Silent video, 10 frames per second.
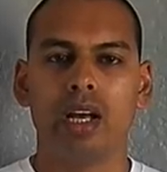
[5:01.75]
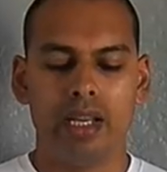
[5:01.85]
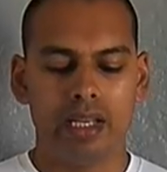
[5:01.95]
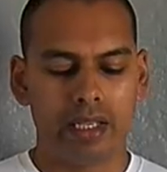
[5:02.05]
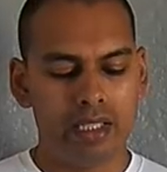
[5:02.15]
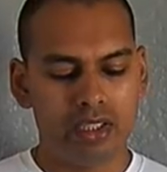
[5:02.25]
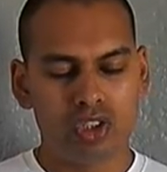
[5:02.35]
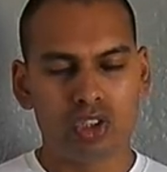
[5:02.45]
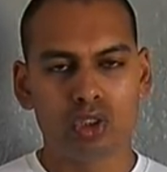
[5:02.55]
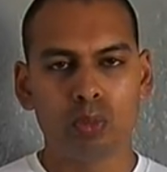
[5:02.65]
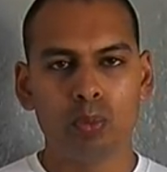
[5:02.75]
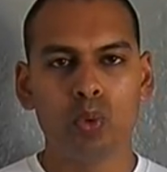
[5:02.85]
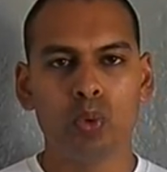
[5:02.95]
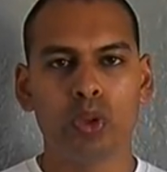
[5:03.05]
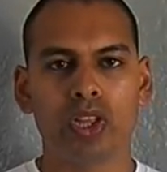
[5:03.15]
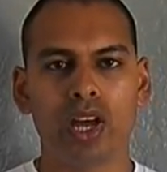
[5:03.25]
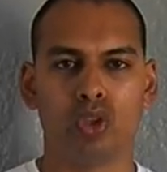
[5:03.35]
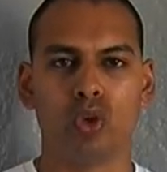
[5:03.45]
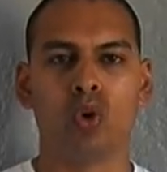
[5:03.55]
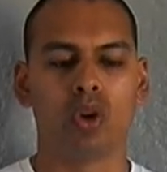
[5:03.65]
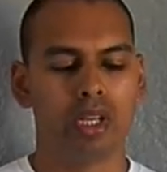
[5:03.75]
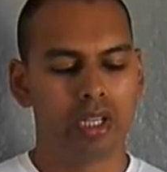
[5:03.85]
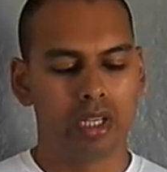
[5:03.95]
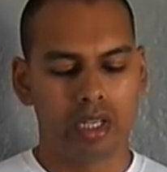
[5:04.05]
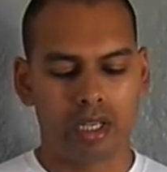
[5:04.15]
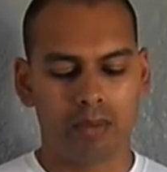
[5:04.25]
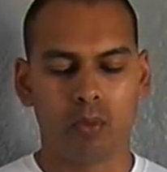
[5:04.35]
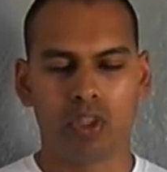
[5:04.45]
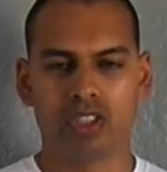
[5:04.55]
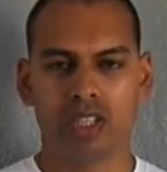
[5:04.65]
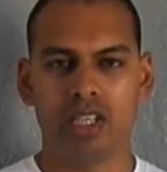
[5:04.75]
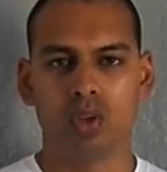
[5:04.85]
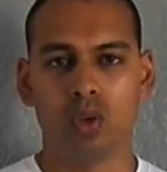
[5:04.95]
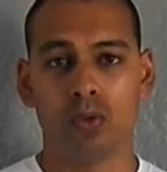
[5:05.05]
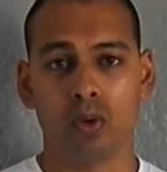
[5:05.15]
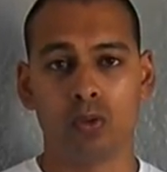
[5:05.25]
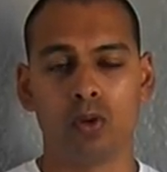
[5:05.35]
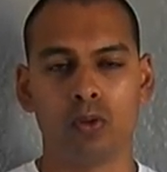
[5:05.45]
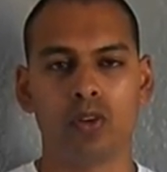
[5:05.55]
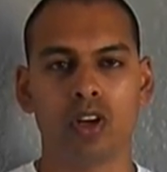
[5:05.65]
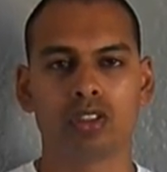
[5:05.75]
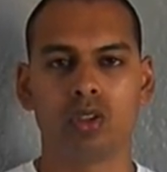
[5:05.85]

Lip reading: a really smooth draw, which is really good for fast